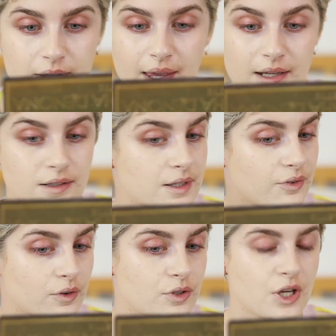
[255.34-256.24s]
getting the
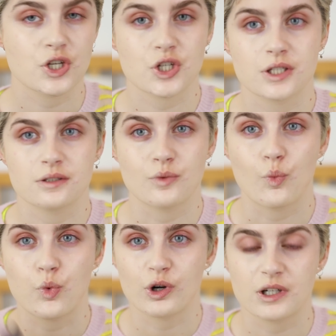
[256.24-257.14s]
foundation
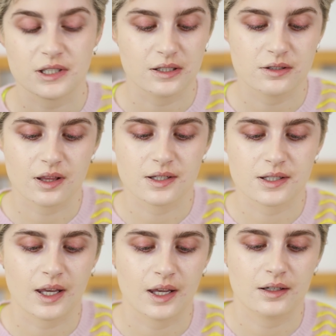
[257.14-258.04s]
worked into the
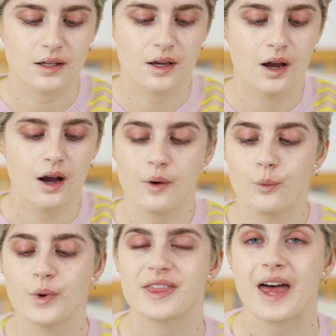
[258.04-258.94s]
skin
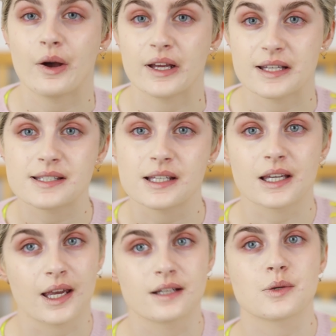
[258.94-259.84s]
without it
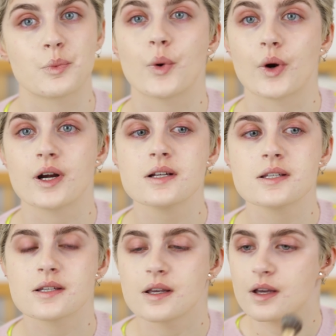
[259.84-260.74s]
sinking into
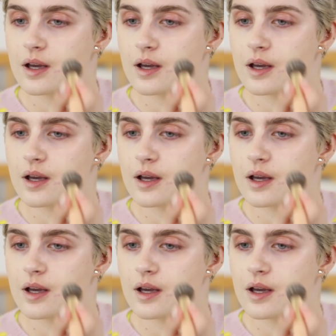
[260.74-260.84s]
pores.